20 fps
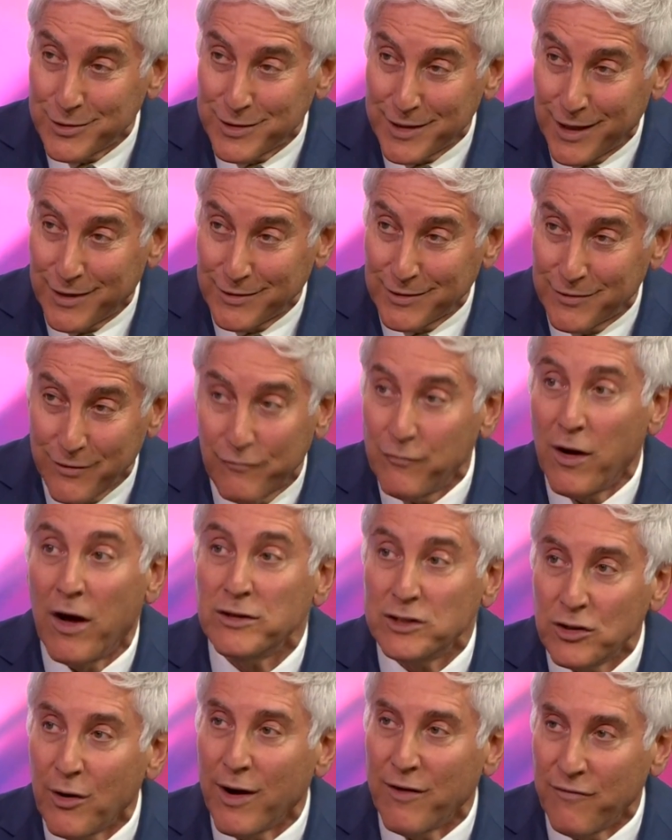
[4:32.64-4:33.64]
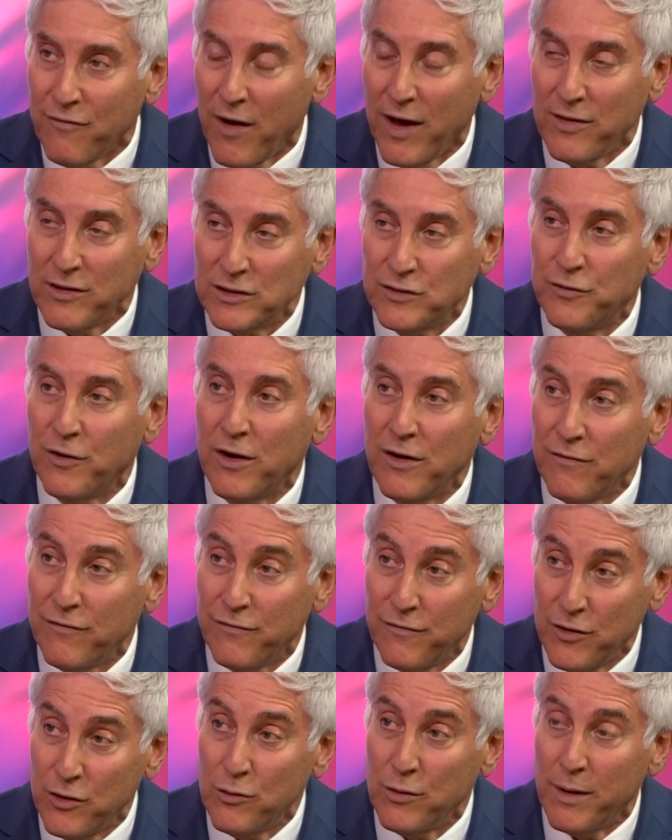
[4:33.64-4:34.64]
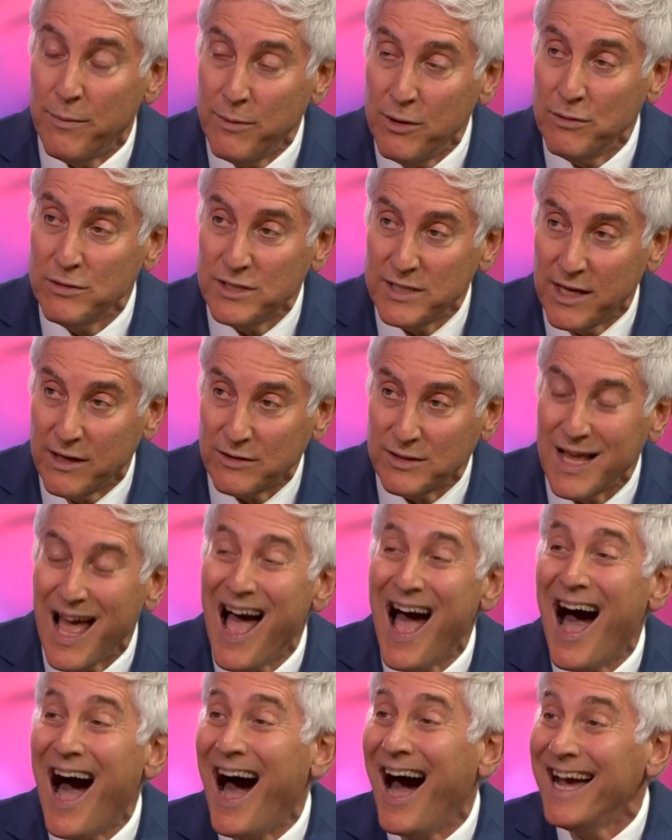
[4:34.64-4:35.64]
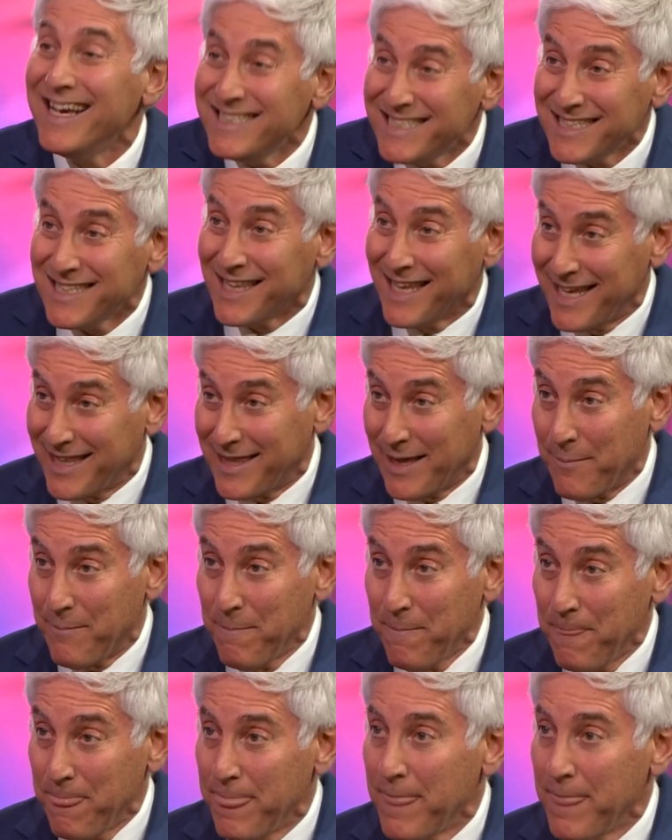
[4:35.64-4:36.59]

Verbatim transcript: cells, uh, sorry, find those very few immune cells, isolate them,